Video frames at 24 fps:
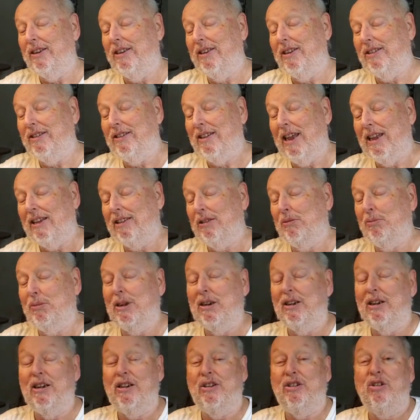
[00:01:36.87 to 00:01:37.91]
This has to be
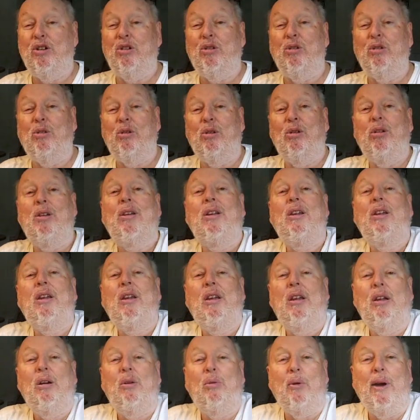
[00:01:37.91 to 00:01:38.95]
an internal
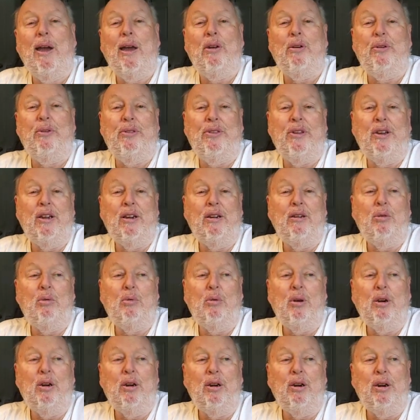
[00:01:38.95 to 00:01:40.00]
router thing to
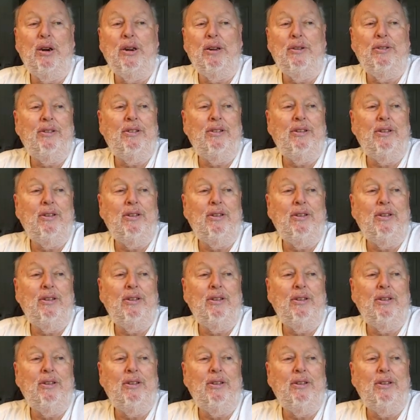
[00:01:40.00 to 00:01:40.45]
where it